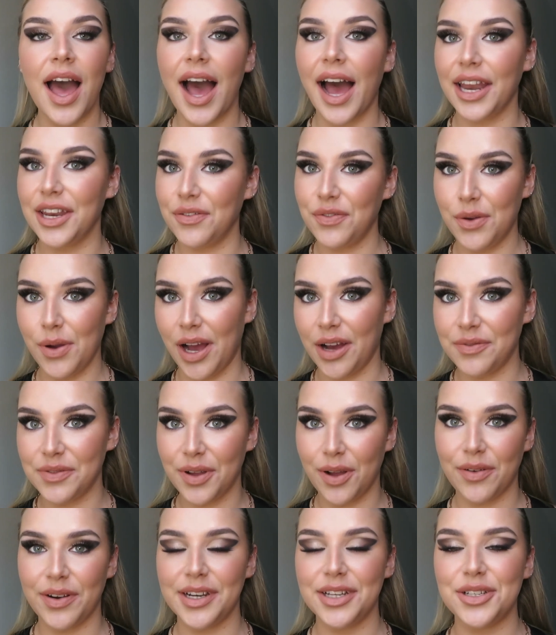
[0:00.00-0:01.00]
And if you haven't
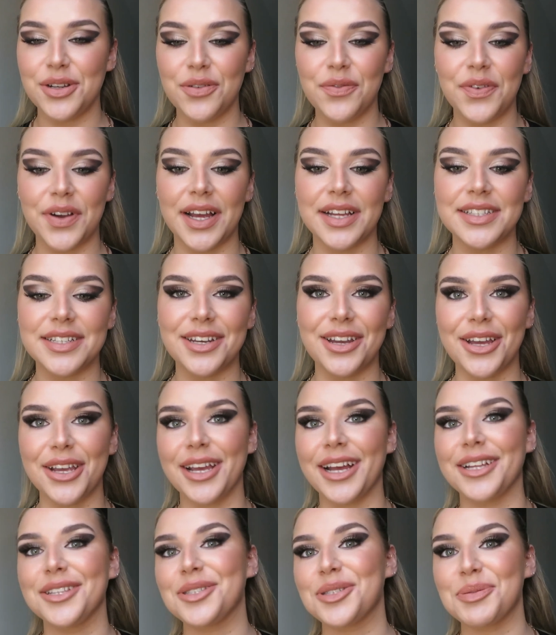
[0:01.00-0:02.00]
already, don't forget to
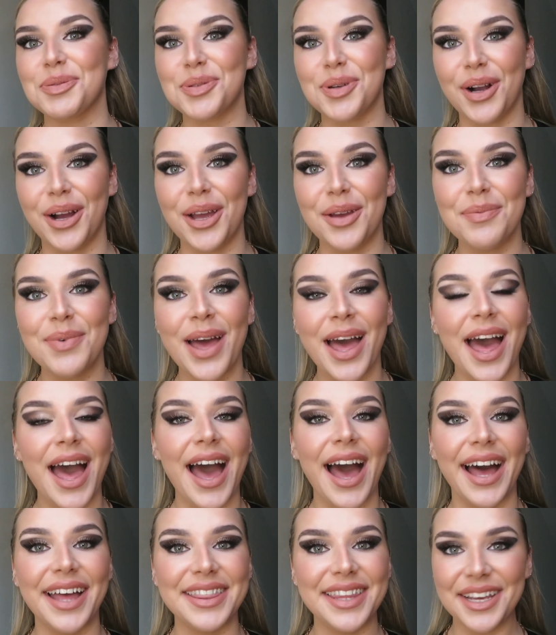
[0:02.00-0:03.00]
like and subscribe.
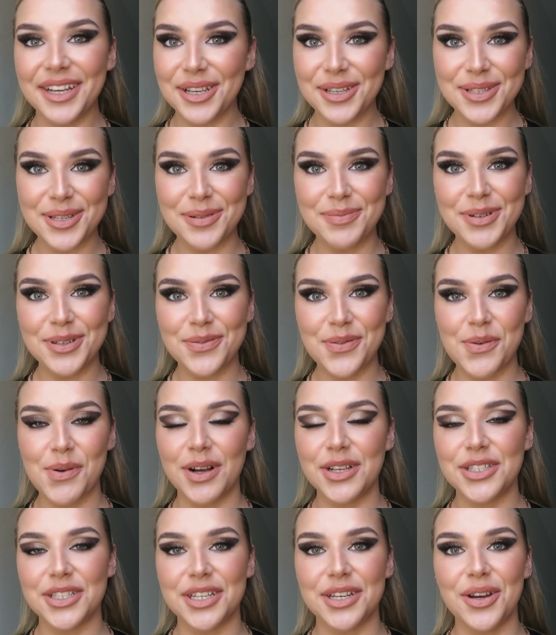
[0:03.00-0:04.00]
And thank you so much for
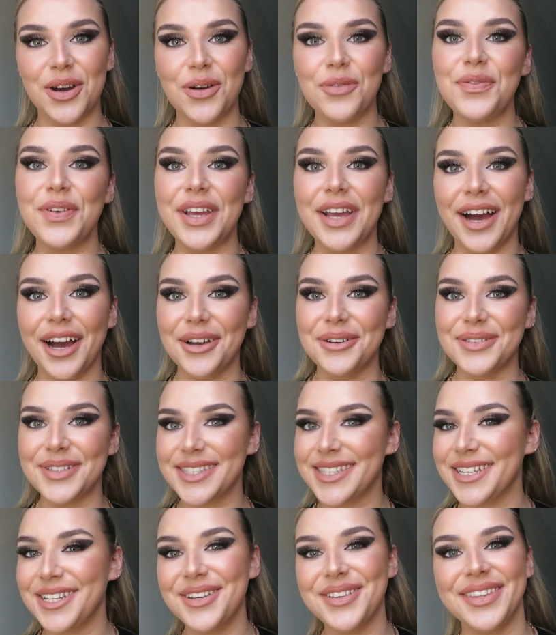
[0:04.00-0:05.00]
watching, and hopefully I will
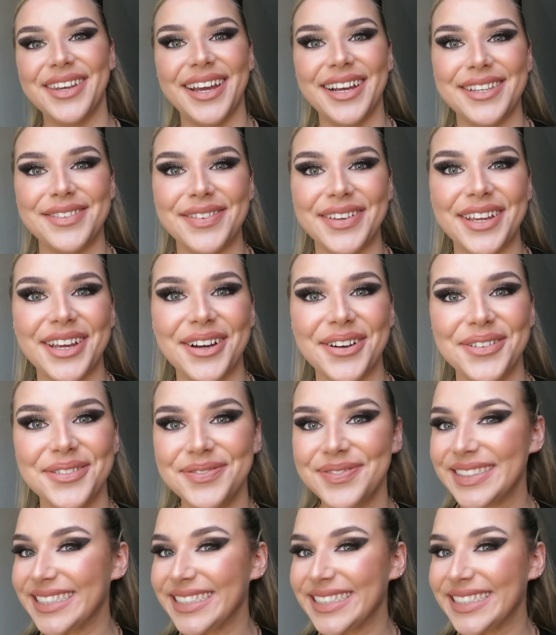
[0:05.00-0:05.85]
see you in the next video.